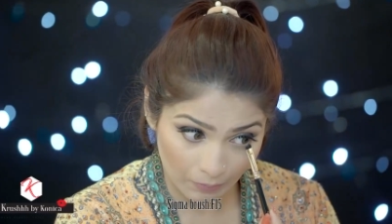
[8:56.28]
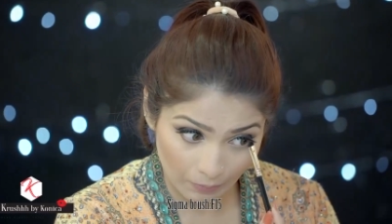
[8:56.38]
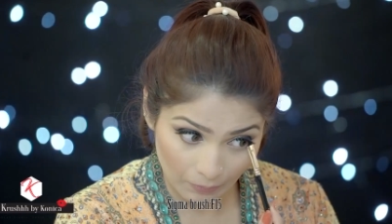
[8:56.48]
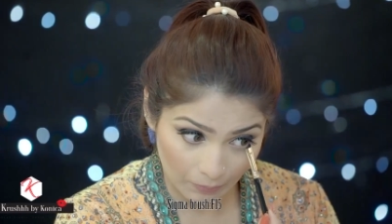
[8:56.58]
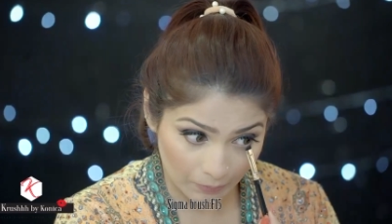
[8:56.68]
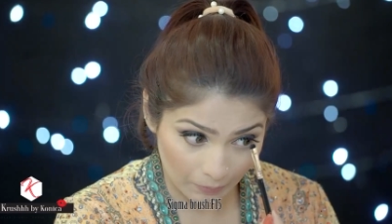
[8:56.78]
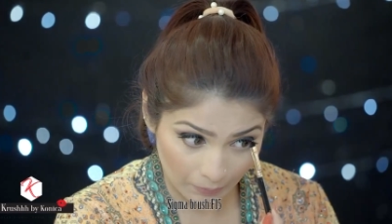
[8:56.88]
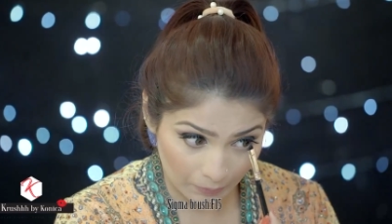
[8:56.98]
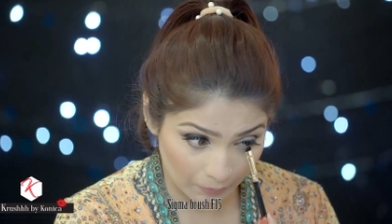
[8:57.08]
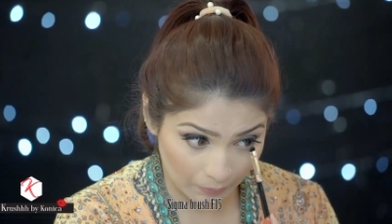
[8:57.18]
and
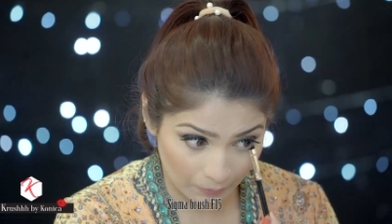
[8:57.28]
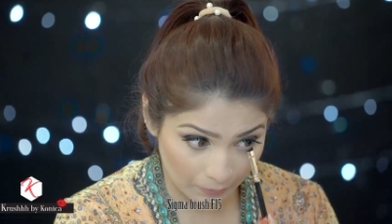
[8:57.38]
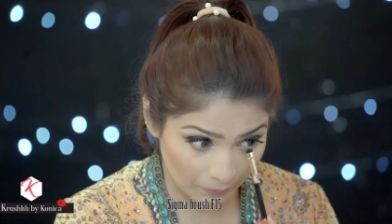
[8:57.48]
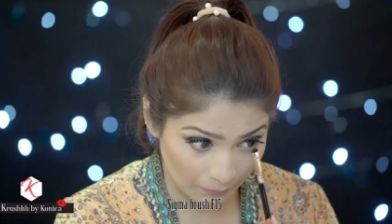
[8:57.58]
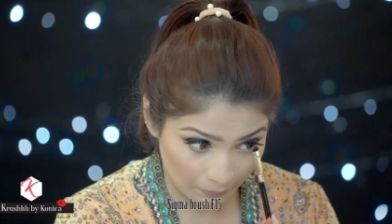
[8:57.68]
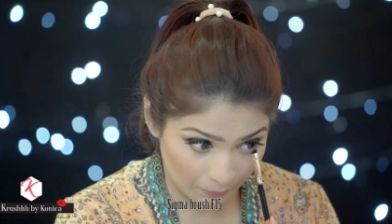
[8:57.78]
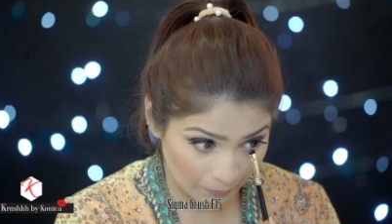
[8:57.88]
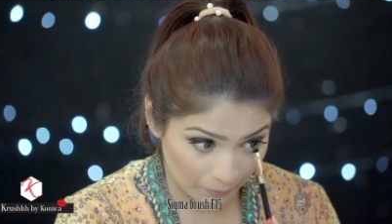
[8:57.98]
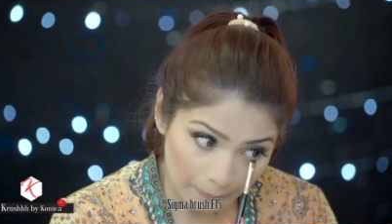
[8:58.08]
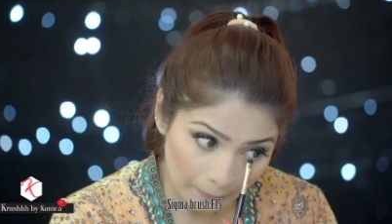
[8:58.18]
define my lower
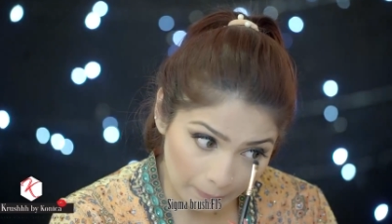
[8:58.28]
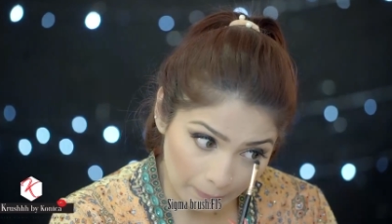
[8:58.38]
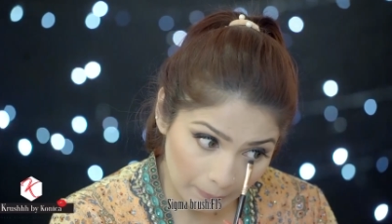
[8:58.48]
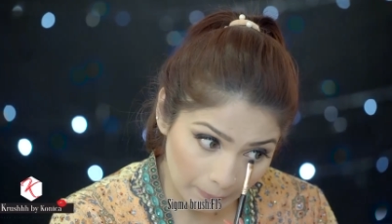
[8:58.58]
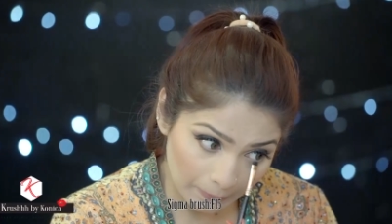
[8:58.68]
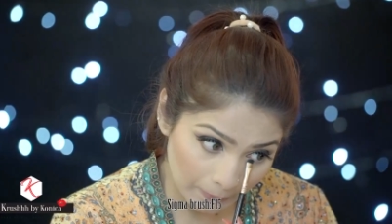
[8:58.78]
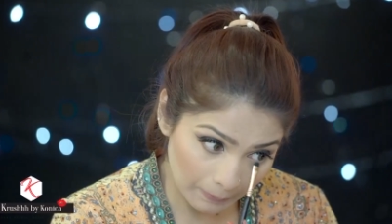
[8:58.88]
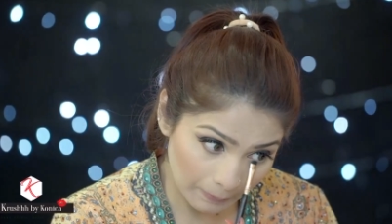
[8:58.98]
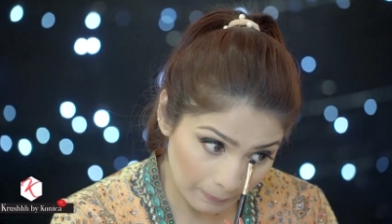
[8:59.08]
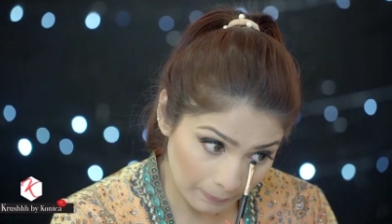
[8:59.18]
lashes really well.